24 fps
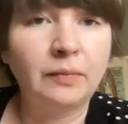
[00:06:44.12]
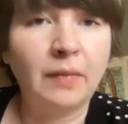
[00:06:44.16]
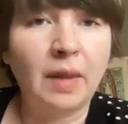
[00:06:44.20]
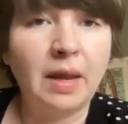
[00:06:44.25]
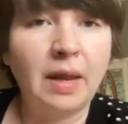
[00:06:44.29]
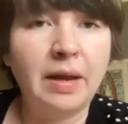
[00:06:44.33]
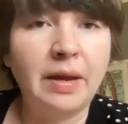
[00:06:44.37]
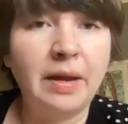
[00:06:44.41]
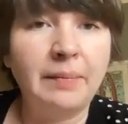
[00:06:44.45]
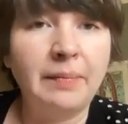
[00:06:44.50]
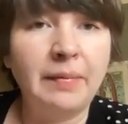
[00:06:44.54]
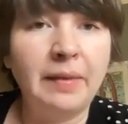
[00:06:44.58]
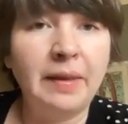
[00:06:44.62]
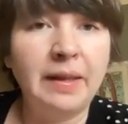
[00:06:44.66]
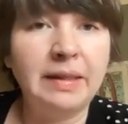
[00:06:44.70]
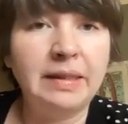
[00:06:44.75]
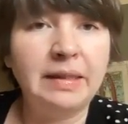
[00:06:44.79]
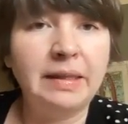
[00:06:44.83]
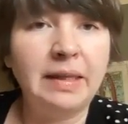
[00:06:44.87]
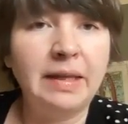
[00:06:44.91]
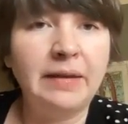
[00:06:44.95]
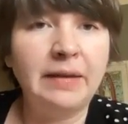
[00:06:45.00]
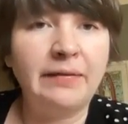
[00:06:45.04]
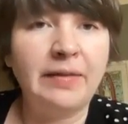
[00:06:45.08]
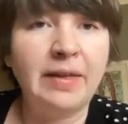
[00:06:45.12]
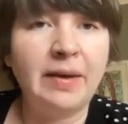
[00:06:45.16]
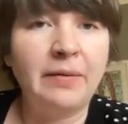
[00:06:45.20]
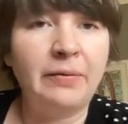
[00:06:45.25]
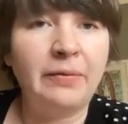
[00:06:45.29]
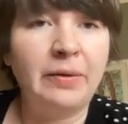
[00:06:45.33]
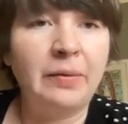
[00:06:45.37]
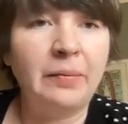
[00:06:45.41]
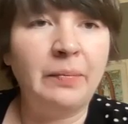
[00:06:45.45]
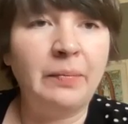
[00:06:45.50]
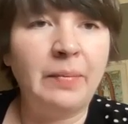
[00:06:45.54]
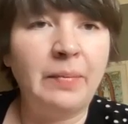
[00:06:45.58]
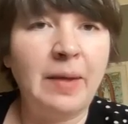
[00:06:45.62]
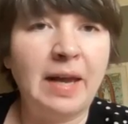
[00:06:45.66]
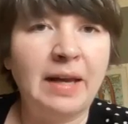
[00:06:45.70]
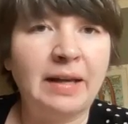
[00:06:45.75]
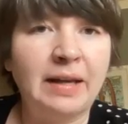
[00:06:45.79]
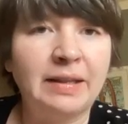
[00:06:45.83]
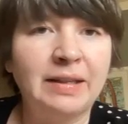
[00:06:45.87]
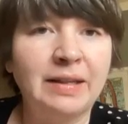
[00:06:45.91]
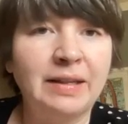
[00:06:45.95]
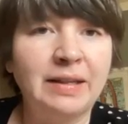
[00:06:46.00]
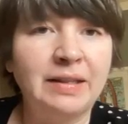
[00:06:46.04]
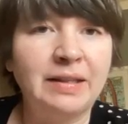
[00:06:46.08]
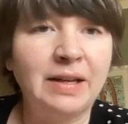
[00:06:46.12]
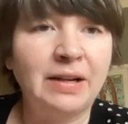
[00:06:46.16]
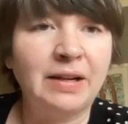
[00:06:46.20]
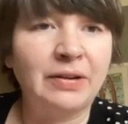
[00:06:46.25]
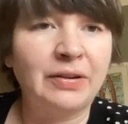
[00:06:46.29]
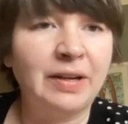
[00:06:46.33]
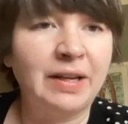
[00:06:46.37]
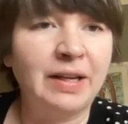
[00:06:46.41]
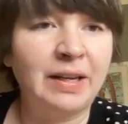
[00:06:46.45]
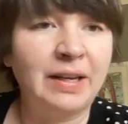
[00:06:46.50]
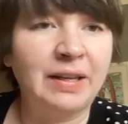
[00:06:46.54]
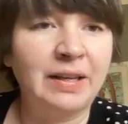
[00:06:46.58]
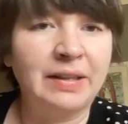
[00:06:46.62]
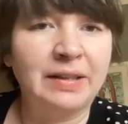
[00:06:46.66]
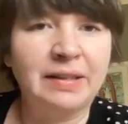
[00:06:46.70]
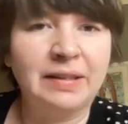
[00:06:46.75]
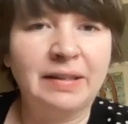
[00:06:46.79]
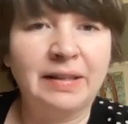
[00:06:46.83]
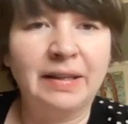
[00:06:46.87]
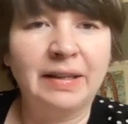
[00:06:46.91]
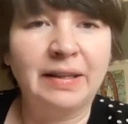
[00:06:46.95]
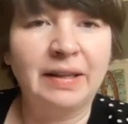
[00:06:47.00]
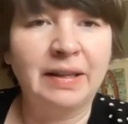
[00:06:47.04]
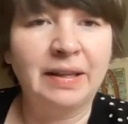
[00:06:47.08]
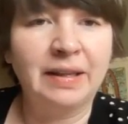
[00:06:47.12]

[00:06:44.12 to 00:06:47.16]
Let's give that one back to Dr. Higgins.